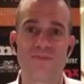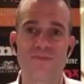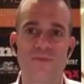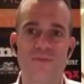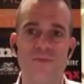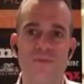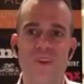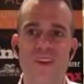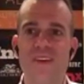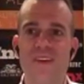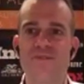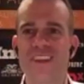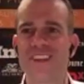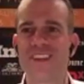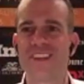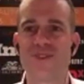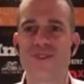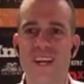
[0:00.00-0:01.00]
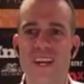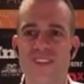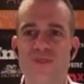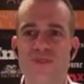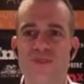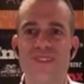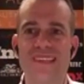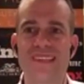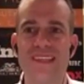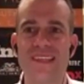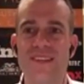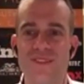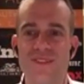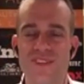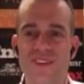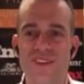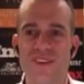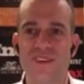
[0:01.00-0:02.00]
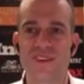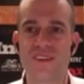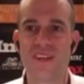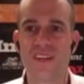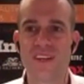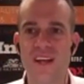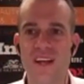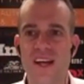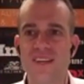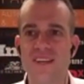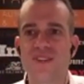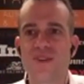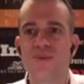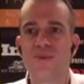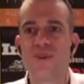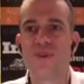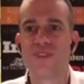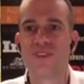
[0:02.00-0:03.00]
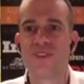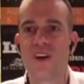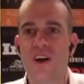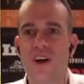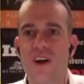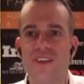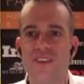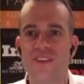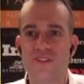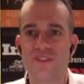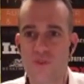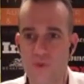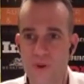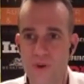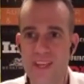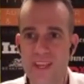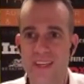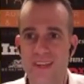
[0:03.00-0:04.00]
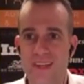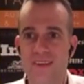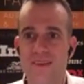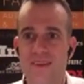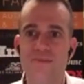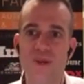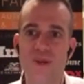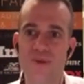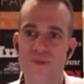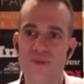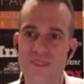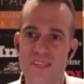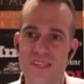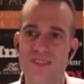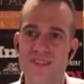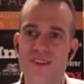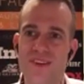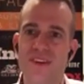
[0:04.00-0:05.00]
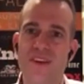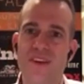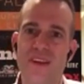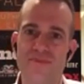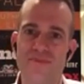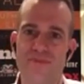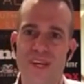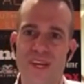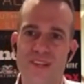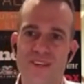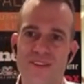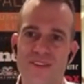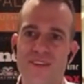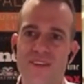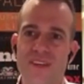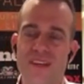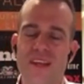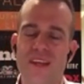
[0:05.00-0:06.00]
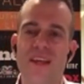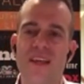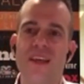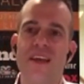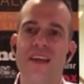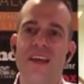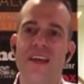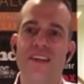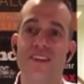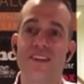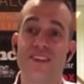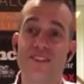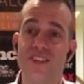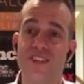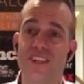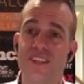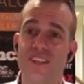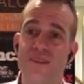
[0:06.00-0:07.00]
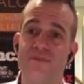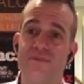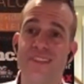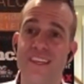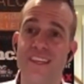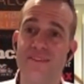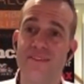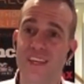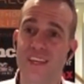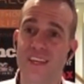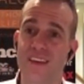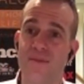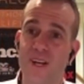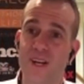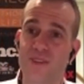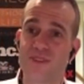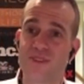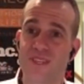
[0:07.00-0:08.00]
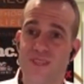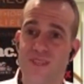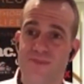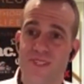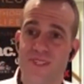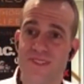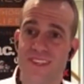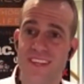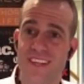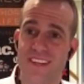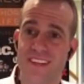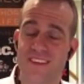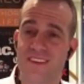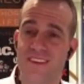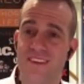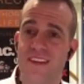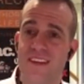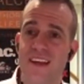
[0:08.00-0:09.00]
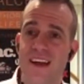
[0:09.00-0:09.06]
Right? Every interaction was easier. I still wouldn't call it great, but it was easier and better. And she ended up leaving about 6 months later.